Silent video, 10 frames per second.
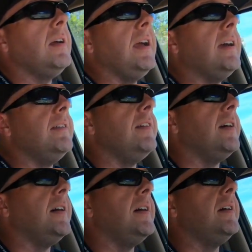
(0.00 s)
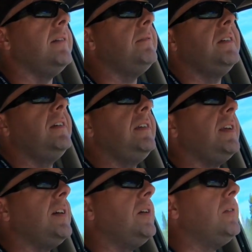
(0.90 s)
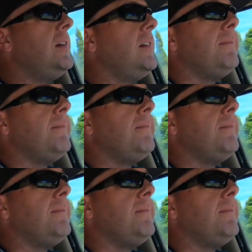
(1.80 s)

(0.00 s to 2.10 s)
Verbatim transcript: And, uh, you know,